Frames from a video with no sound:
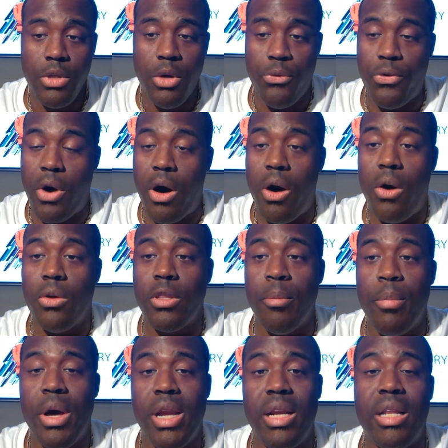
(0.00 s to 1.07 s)
for all the
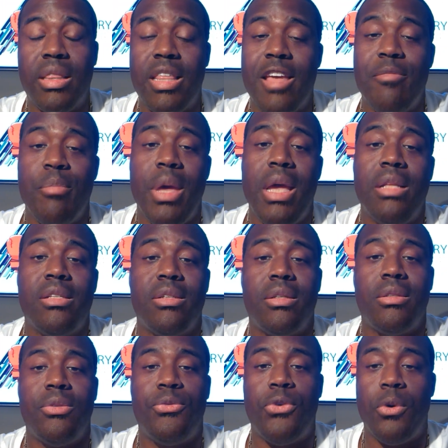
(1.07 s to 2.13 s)
money that they made to,
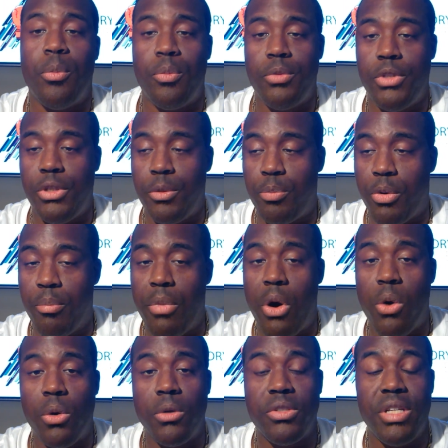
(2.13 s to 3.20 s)
for, to
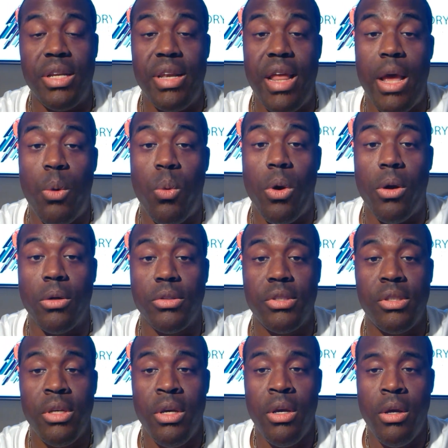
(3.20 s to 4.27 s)
promoters and
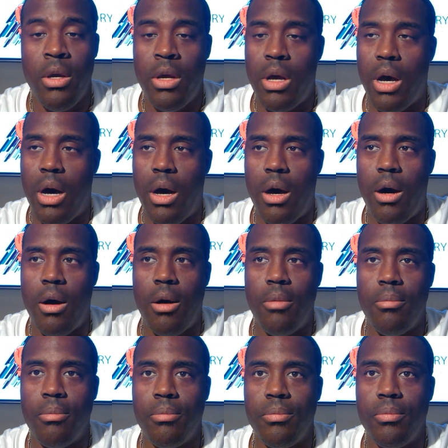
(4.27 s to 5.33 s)
networks,
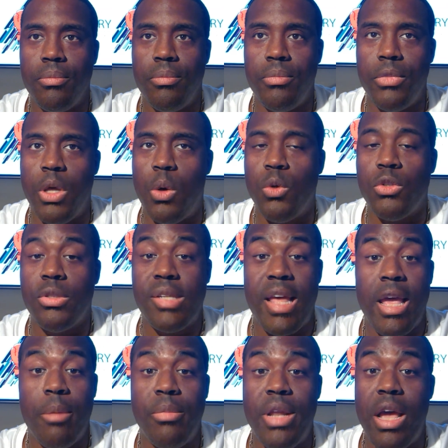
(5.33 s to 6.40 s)
um, those
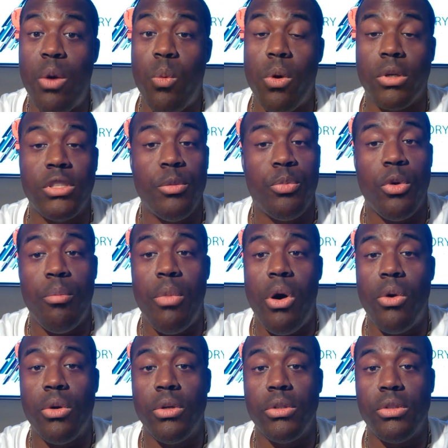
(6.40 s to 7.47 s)
same networks and
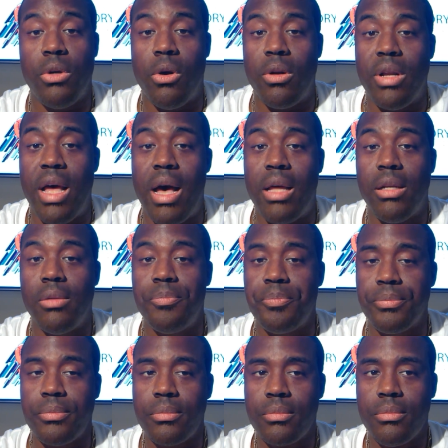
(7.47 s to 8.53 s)
promoters are not
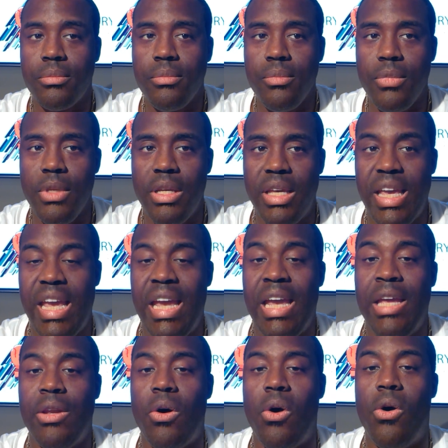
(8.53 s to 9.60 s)

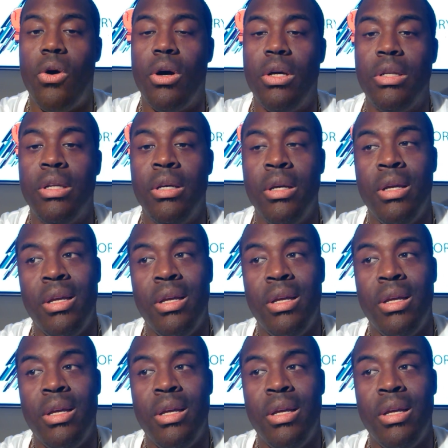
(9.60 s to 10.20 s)
keen on